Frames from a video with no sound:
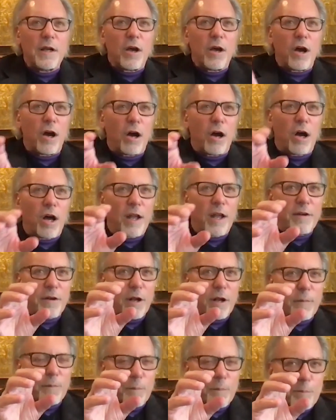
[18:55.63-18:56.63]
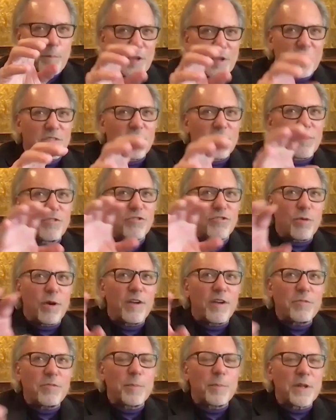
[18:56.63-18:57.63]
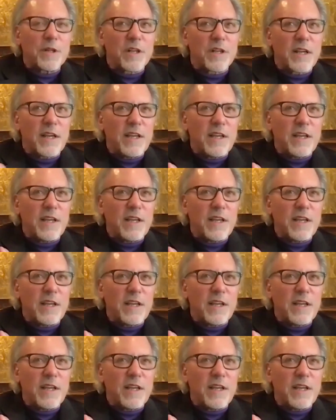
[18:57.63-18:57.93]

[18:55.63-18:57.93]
on business trust building.